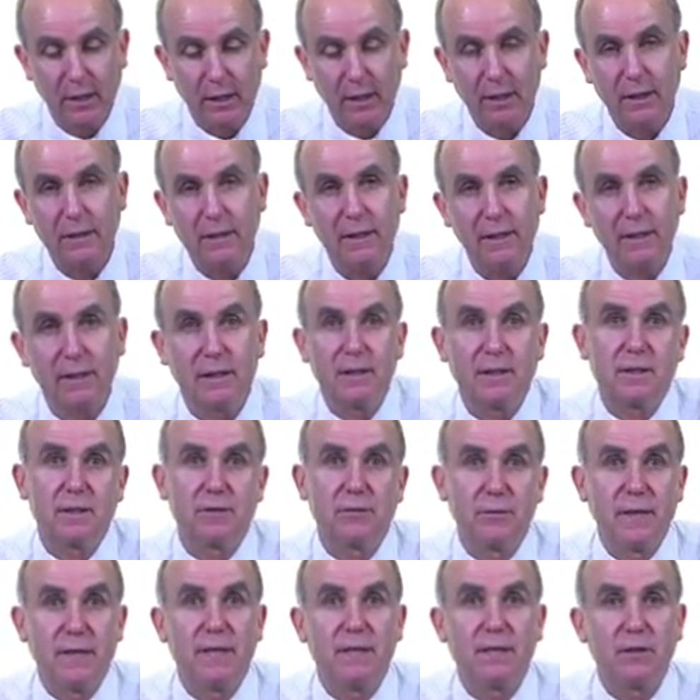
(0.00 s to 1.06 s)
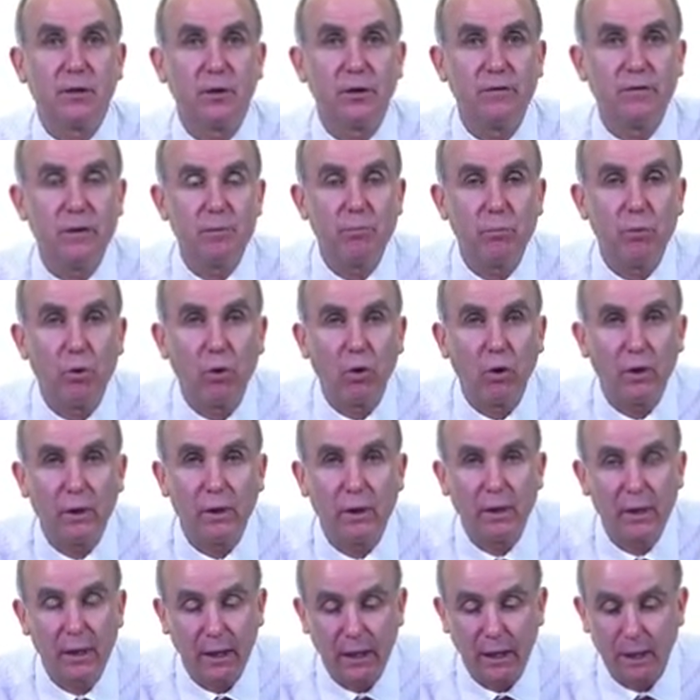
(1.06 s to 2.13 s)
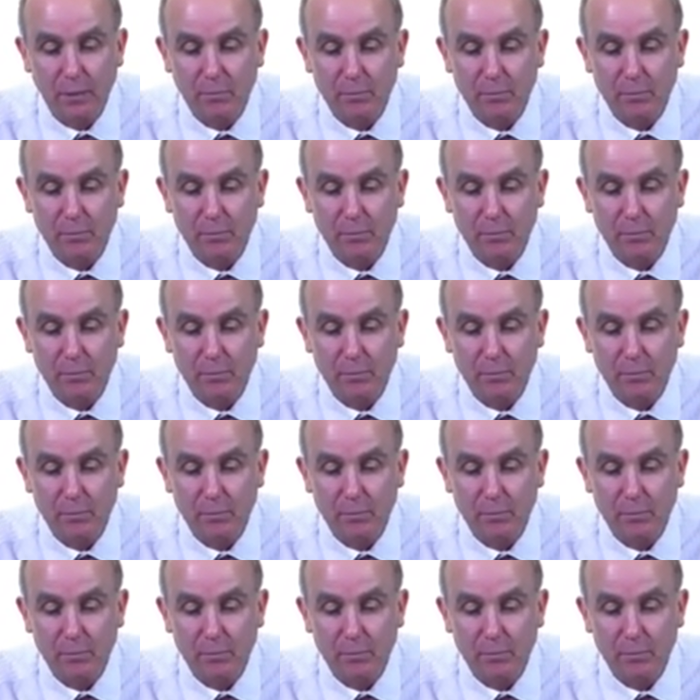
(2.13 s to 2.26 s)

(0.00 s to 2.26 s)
And I think there's three sort of important